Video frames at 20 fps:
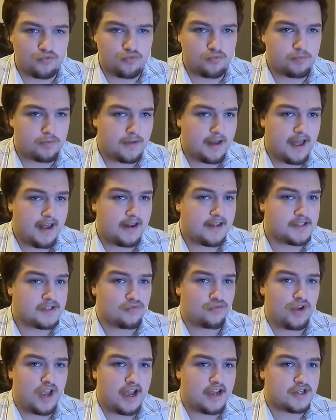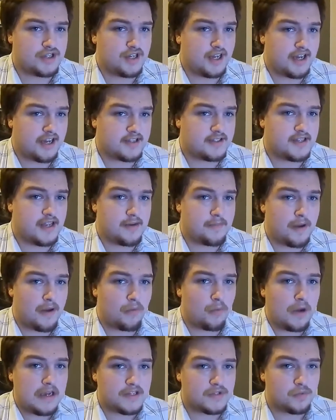playlist reaction, like I said, about
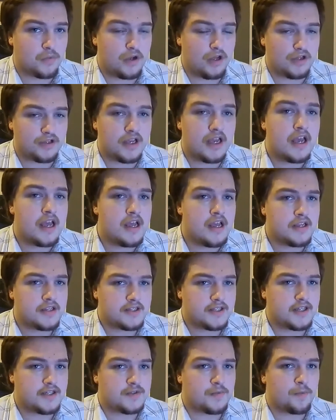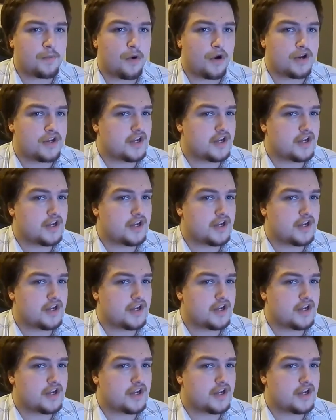Westworld season one.